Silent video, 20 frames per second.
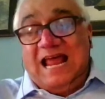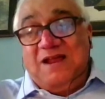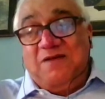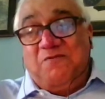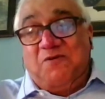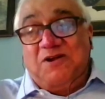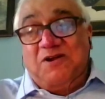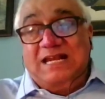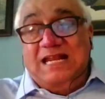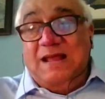like
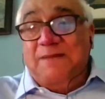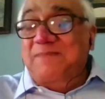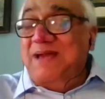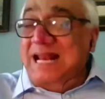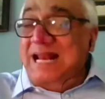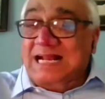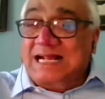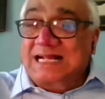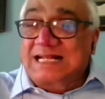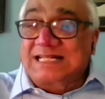what the
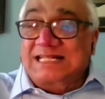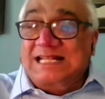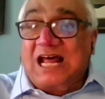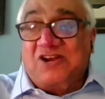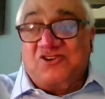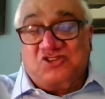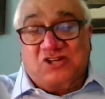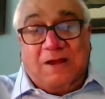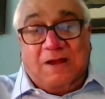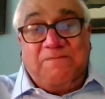Americans
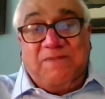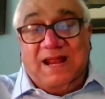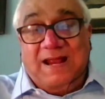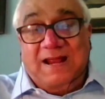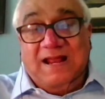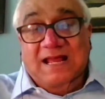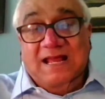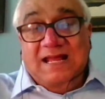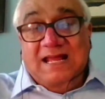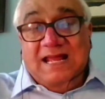are
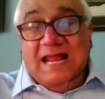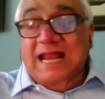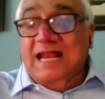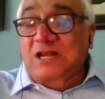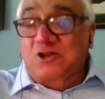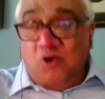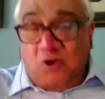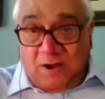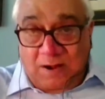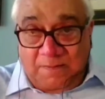shaping
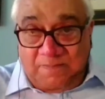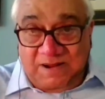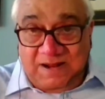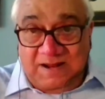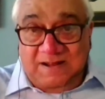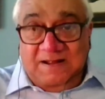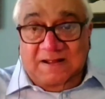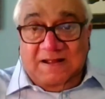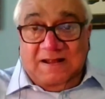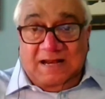in Europe.
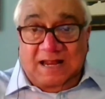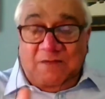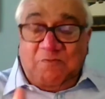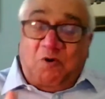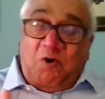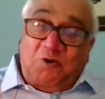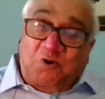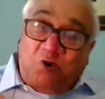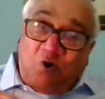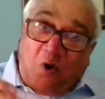They
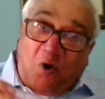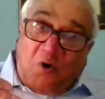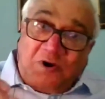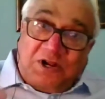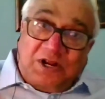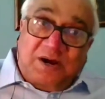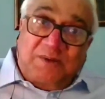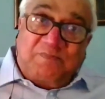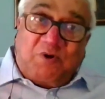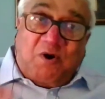want
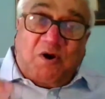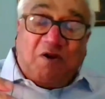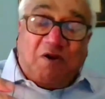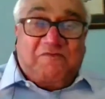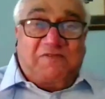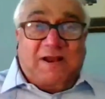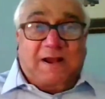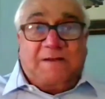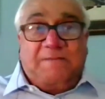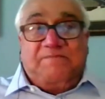long-term
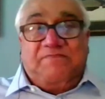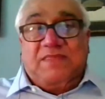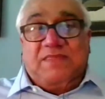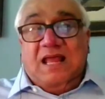conflict.